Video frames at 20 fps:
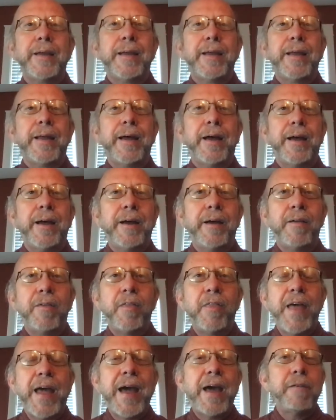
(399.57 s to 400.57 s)

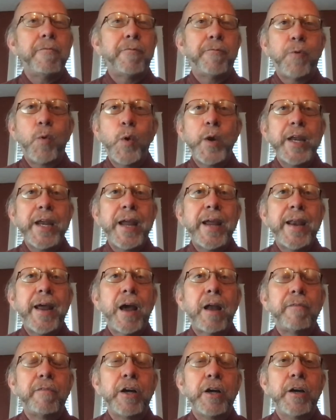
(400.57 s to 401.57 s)
That 48 out
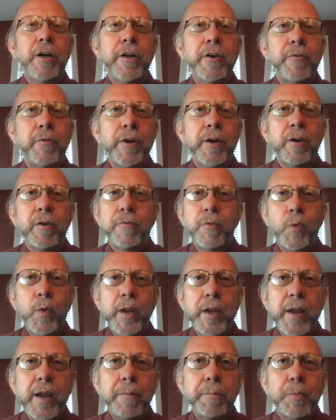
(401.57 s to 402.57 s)
of 100, or
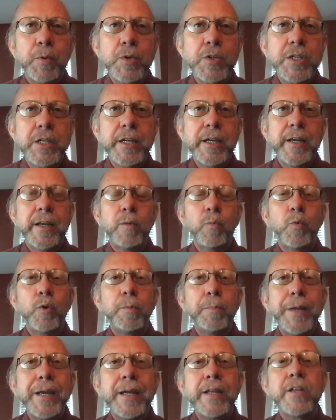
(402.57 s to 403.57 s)
48%, would
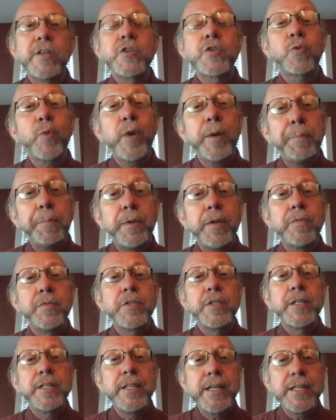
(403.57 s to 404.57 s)
be a descriptive
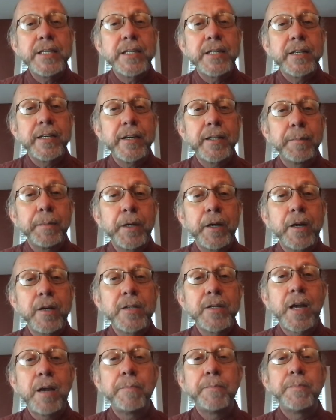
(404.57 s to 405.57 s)
statistic because
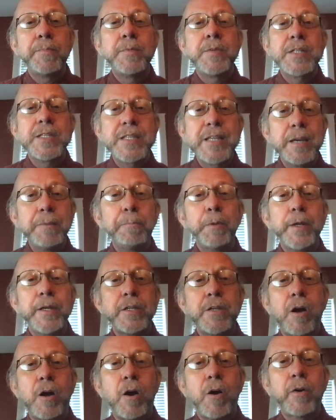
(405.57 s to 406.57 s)
I'm simply
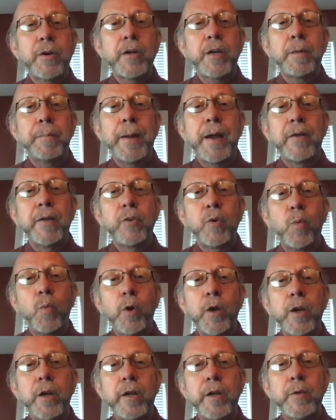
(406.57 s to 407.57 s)
talking about the
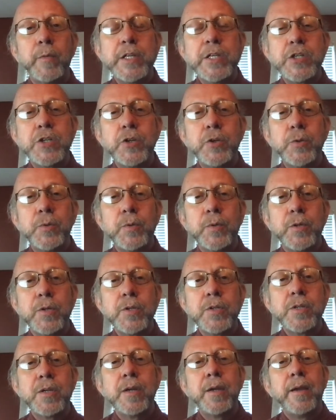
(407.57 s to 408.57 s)
100
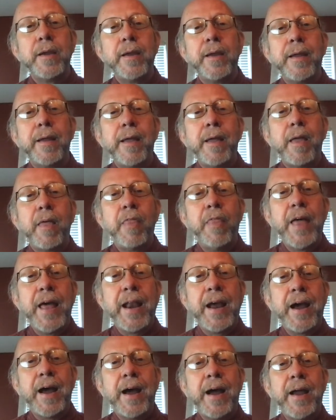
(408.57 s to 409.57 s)
students that
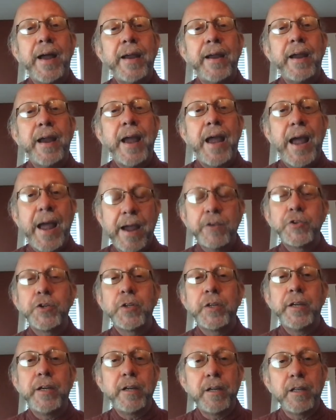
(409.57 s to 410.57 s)
I
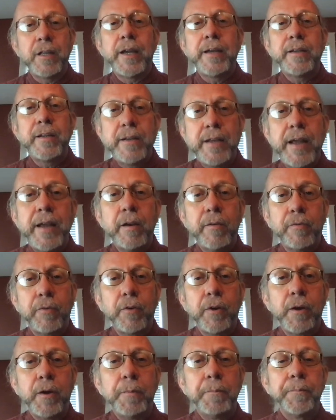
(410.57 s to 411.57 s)
actually collected data
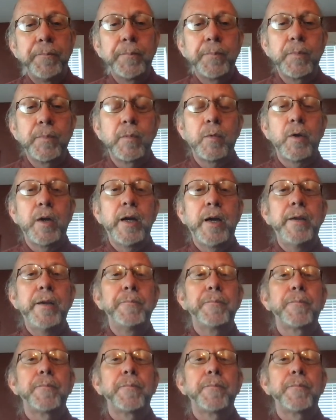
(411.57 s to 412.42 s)
from, right?